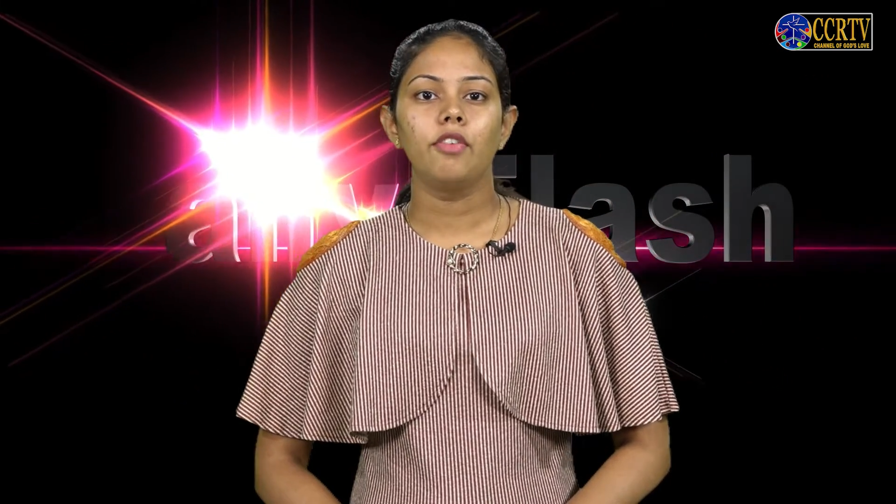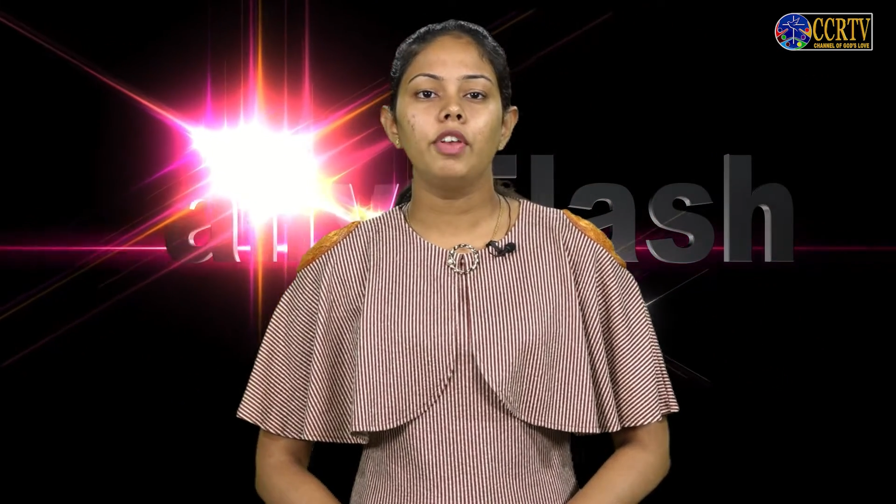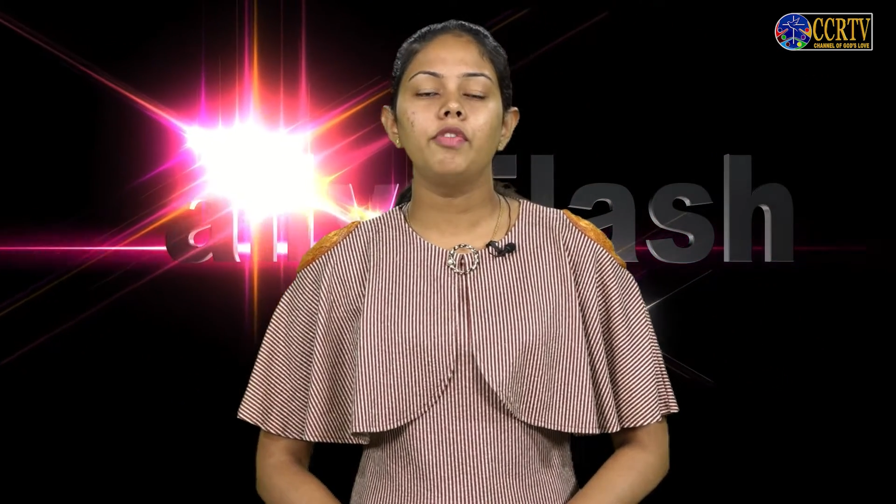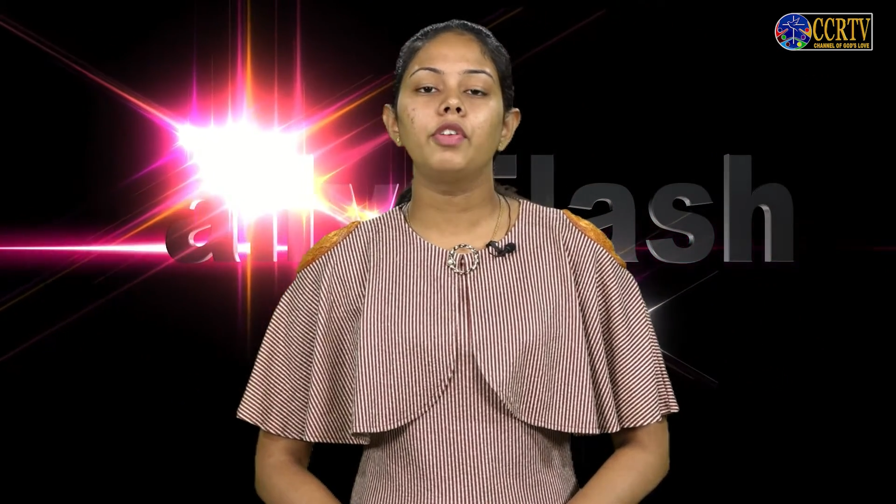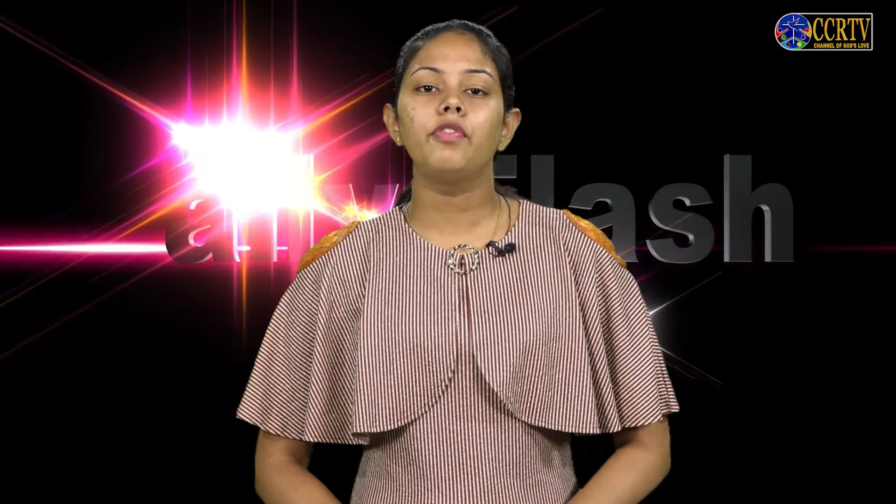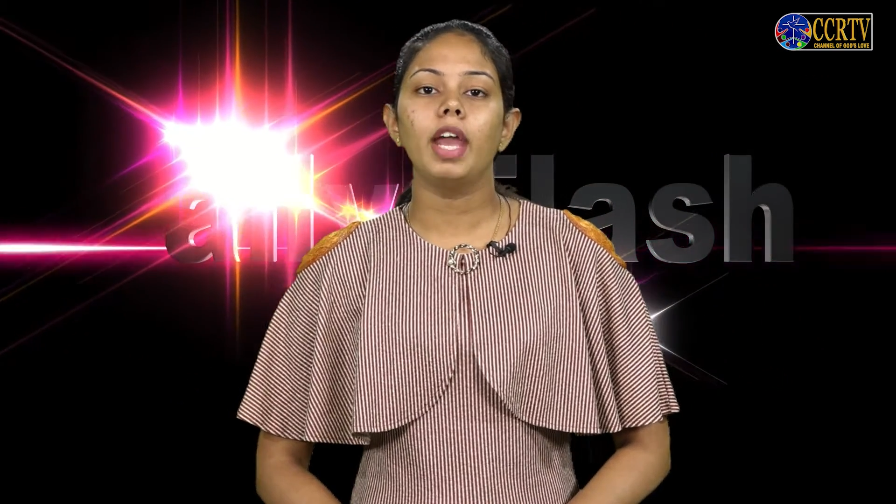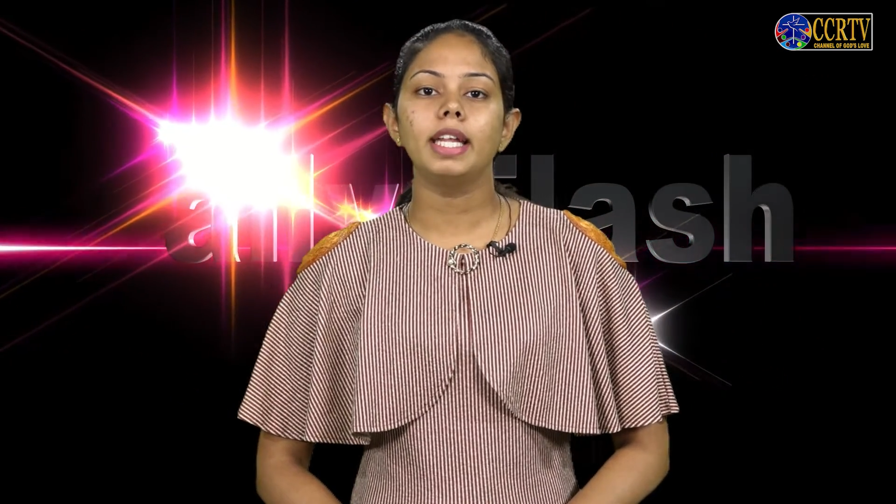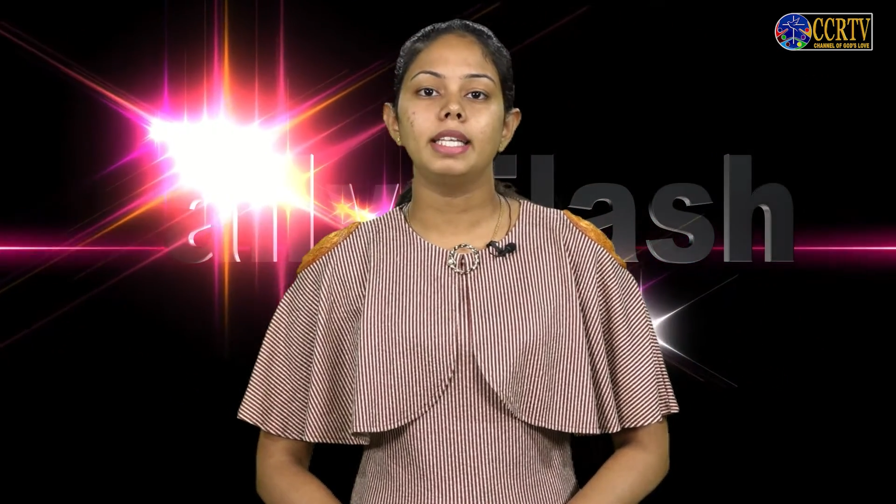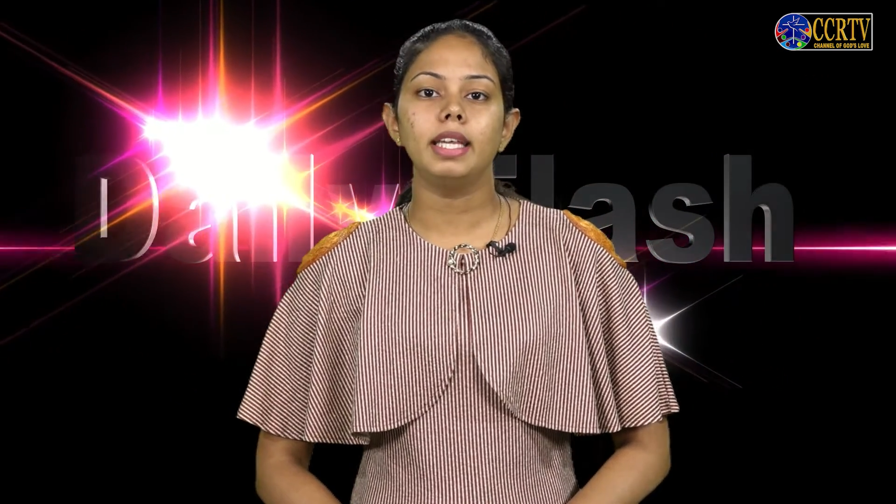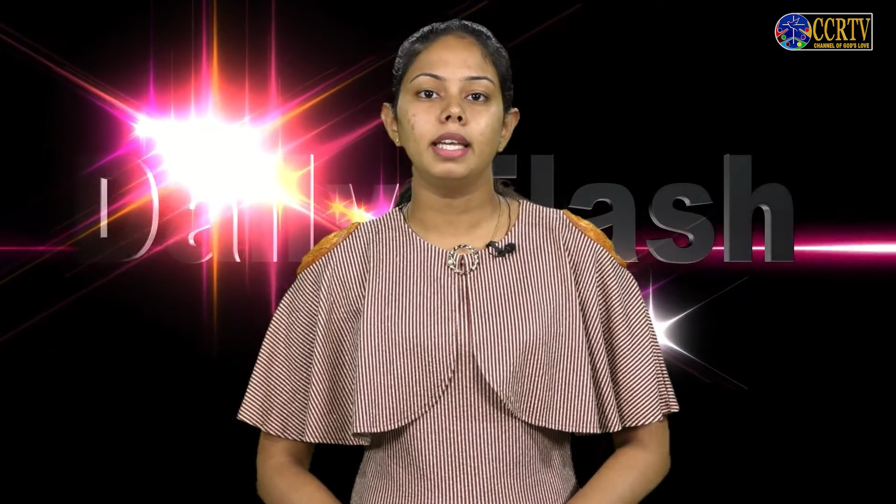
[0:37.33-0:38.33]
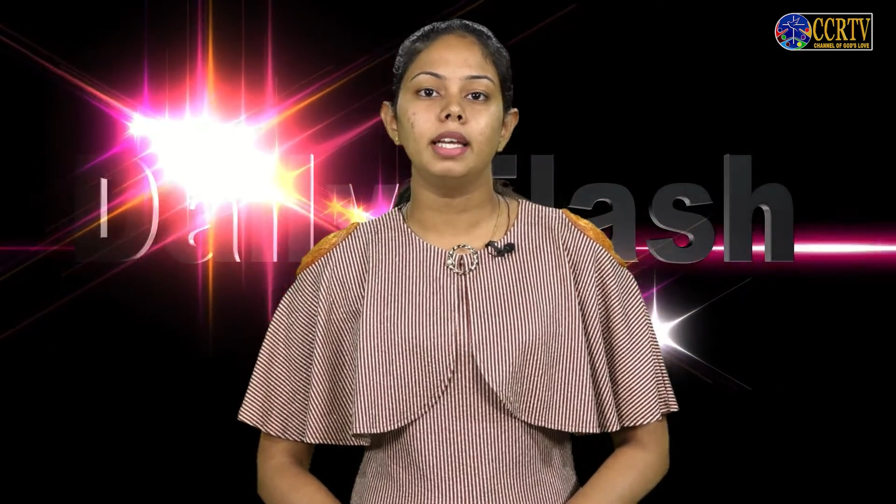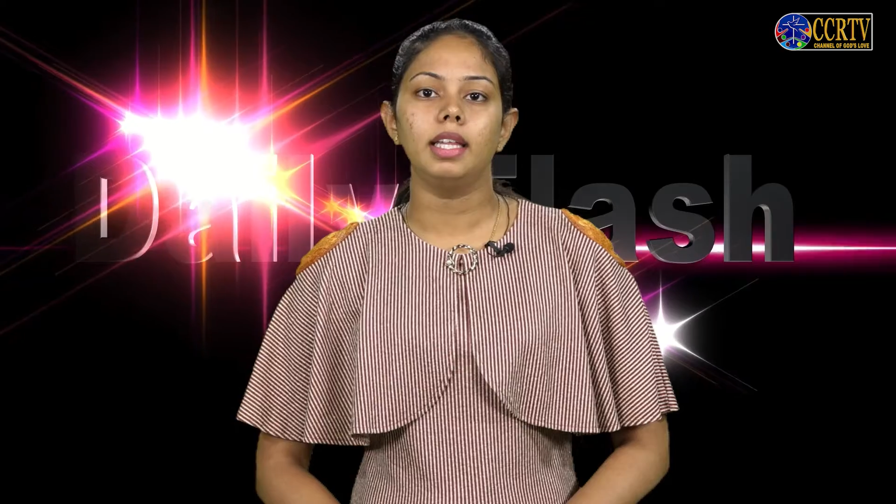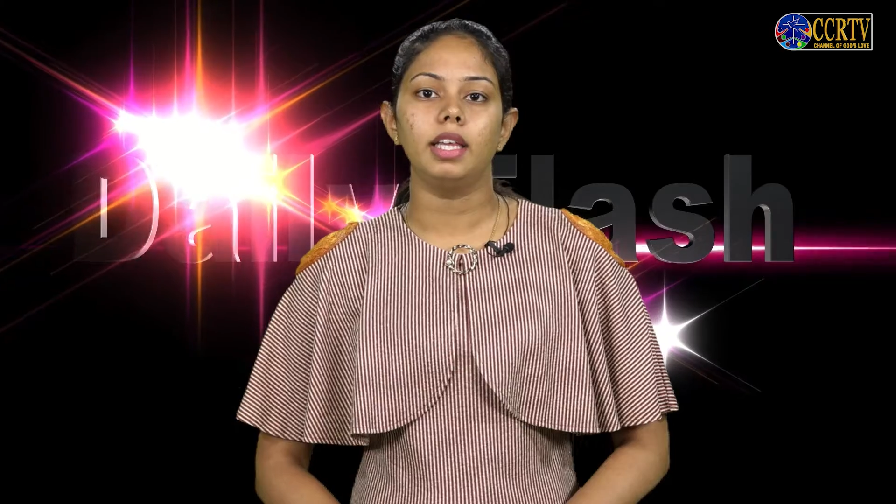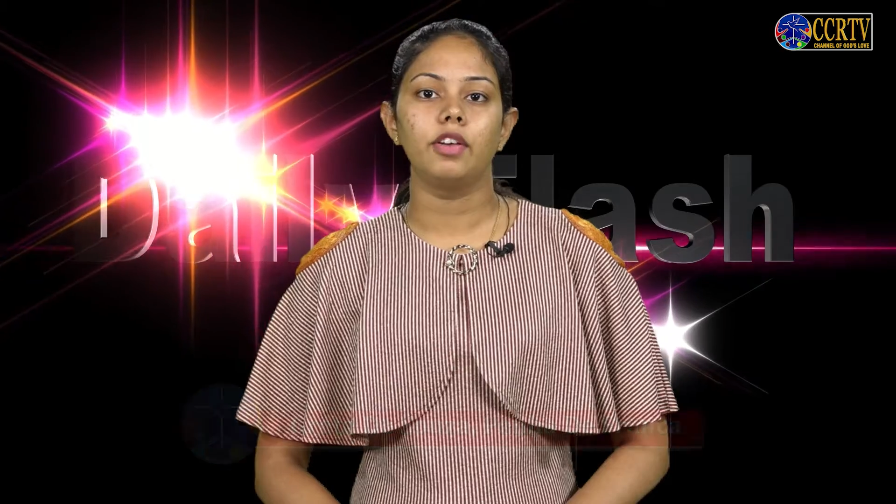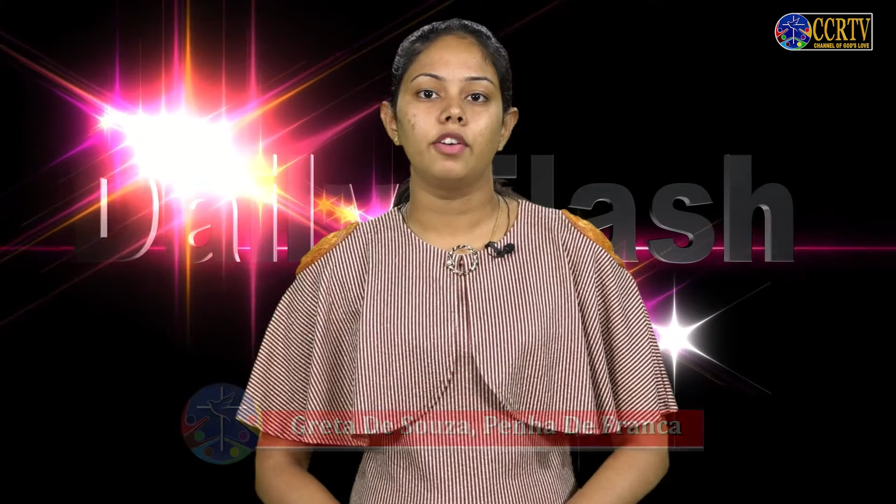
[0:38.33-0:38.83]
we would wait
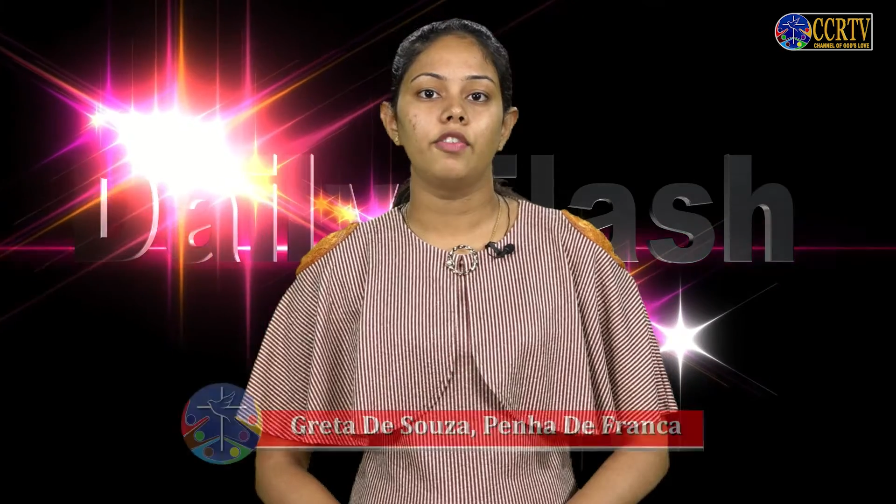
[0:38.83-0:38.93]
eagerly